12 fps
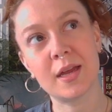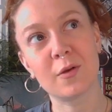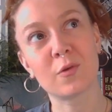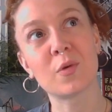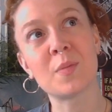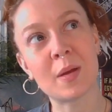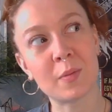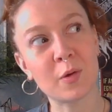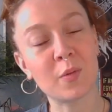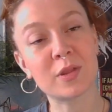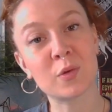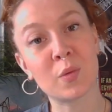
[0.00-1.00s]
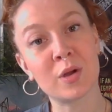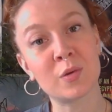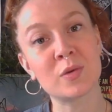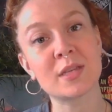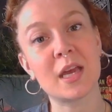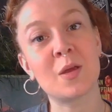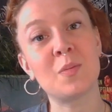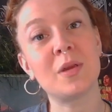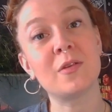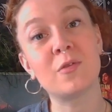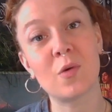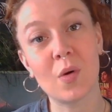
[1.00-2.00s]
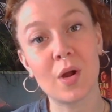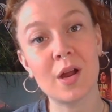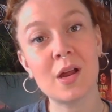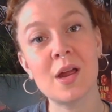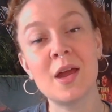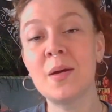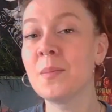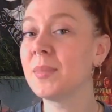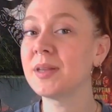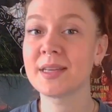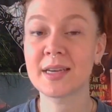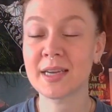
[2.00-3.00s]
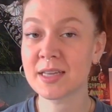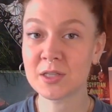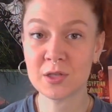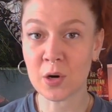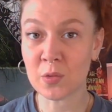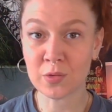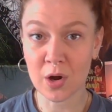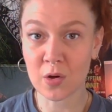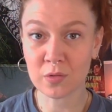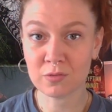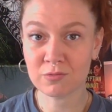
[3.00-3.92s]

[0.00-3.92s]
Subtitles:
remember what the world was like before, but the kids don't know.